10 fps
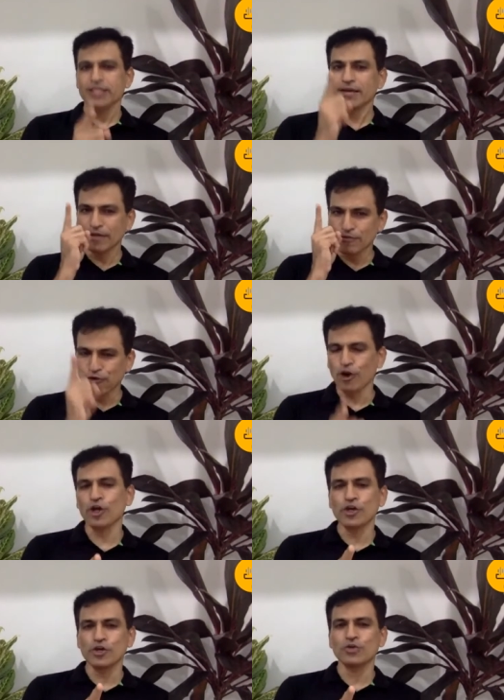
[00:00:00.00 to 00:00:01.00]
They will
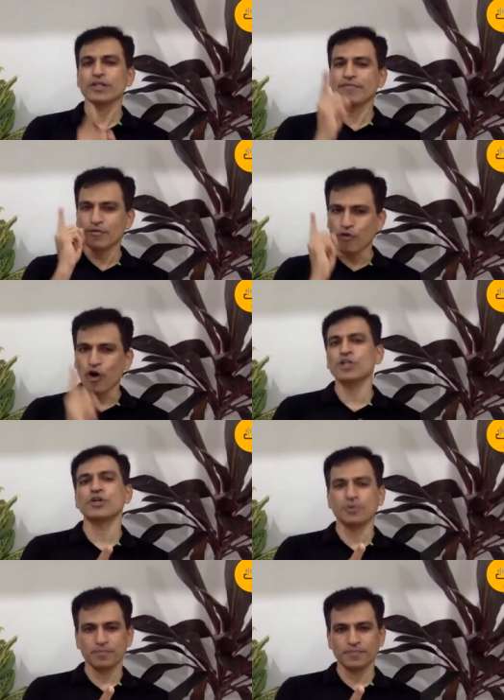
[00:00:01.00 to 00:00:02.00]
follow you, they will want
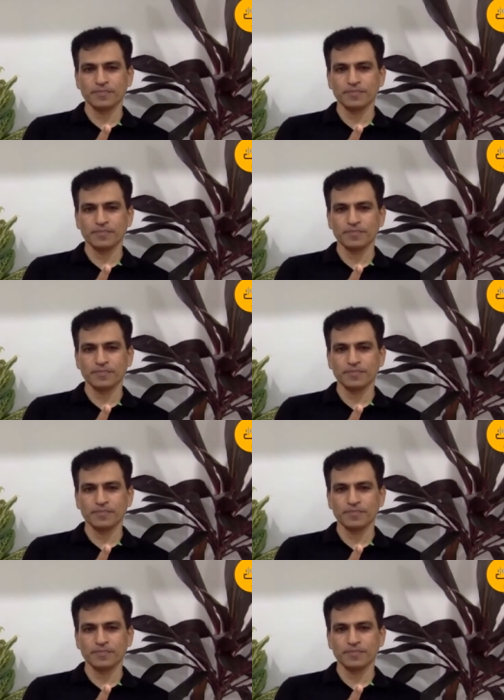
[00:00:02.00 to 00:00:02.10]
you.